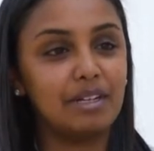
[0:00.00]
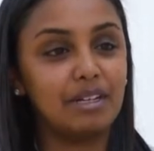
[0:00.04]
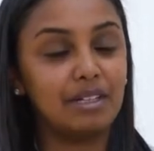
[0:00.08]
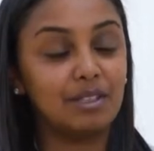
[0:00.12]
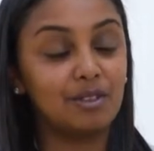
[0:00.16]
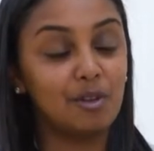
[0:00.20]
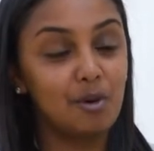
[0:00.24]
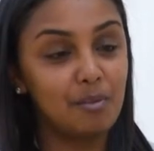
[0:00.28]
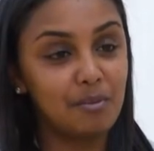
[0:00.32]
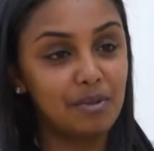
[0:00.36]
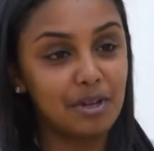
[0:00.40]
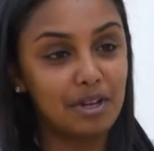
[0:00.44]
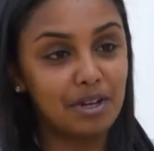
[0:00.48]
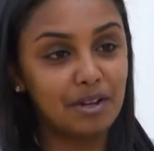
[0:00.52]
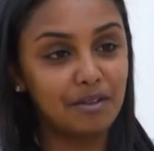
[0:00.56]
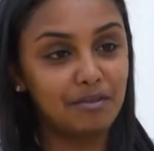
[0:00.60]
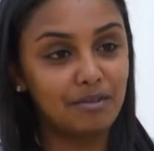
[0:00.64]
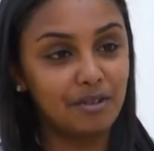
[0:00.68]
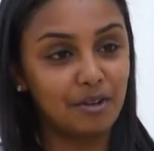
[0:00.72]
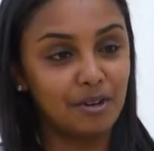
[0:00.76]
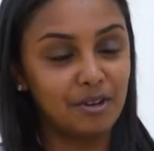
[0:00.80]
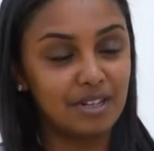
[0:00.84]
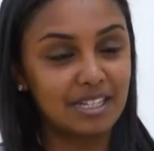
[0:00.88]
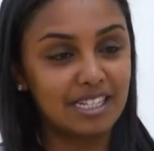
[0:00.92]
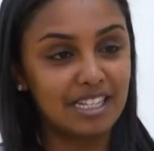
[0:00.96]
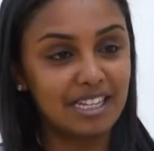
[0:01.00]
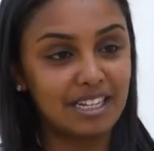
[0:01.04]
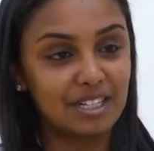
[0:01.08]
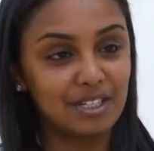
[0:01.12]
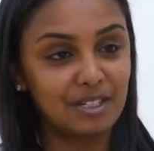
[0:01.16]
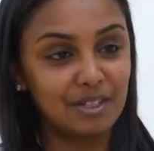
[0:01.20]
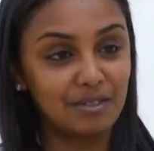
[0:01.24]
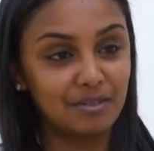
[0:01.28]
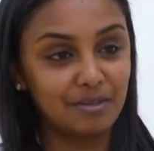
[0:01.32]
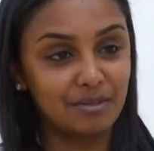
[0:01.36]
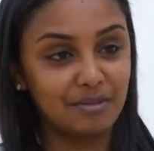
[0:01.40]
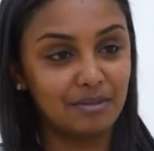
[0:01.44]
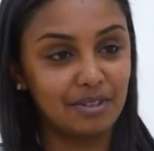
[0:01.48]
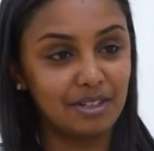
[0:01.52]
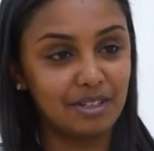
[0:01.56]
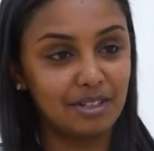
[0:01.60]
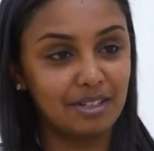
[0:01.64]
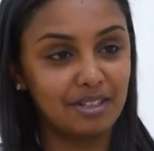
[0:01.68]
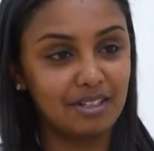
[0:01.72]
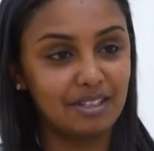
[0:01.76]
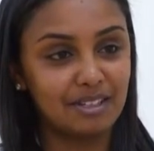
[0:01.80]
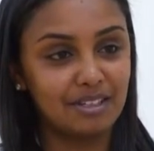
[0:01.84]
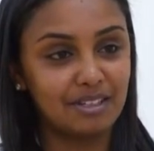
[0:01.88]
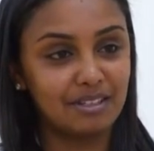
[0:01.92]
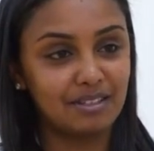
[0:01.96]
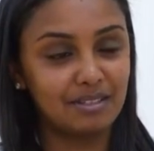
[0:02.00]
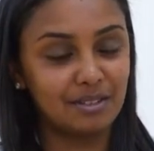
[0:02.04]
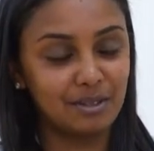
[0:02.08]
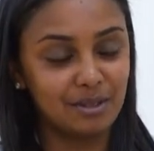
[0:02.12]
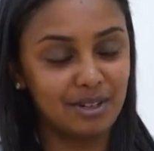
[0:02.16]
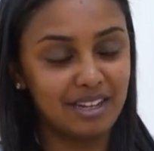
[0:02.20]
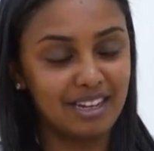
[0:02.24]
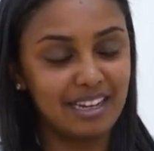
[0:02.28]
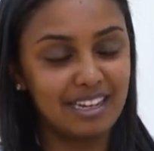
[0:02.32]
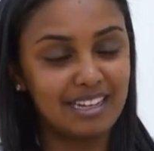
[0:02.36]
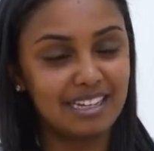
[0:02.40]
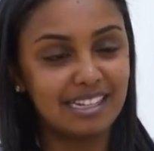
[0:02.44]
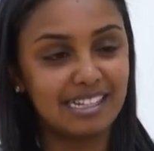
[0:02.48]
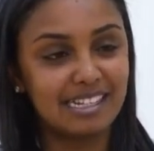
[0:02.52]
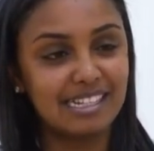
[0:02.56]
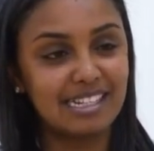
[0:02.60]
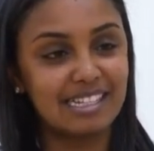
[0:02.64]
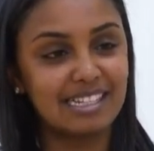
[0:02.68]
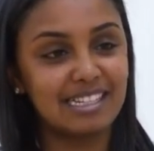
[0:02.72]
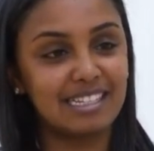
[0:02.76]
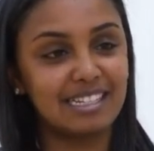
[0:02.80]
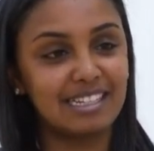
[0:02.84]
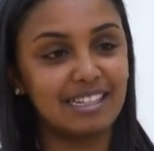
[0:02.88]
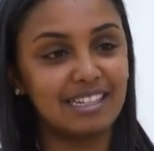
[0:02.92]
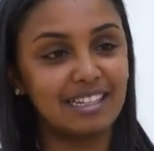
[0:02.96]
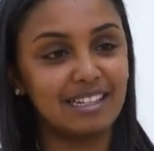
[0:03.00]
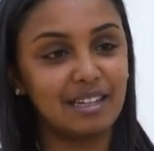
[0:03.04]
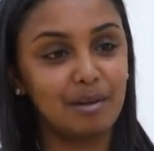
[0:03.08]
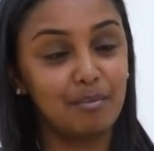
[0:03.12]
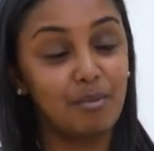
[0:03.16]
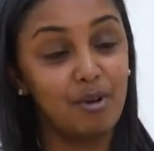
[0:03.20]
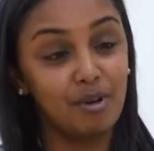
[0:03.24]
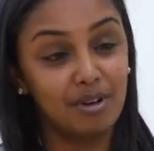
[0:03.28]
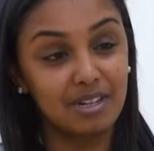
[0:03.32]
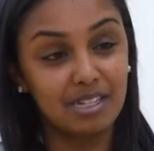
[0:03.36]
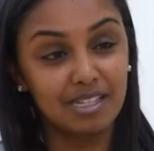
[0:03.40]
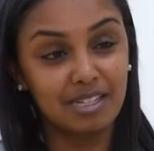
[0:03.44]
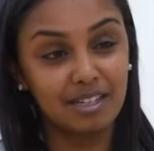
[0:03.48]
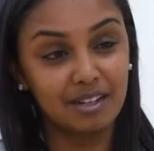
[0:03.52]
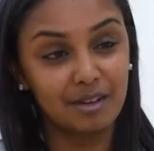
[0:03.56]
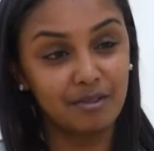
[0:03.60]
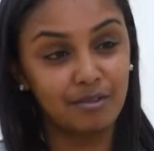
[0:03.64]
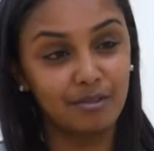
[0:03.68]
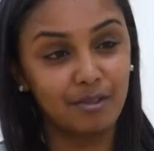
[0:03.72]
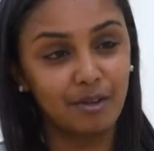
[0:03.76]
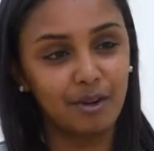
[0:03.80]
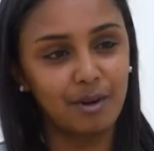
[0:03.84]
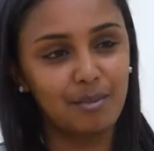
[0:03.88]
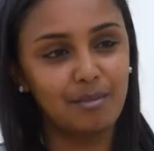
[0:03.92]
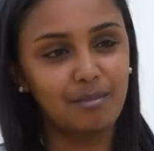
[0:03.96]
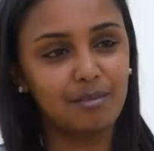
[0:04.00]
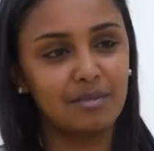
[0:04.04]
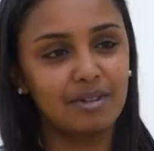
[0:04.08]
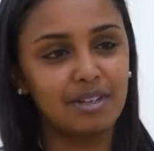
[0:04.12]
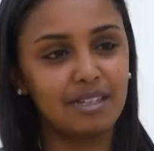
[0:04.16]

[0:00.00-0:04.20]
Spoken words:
Topic for discussion today is policy reform.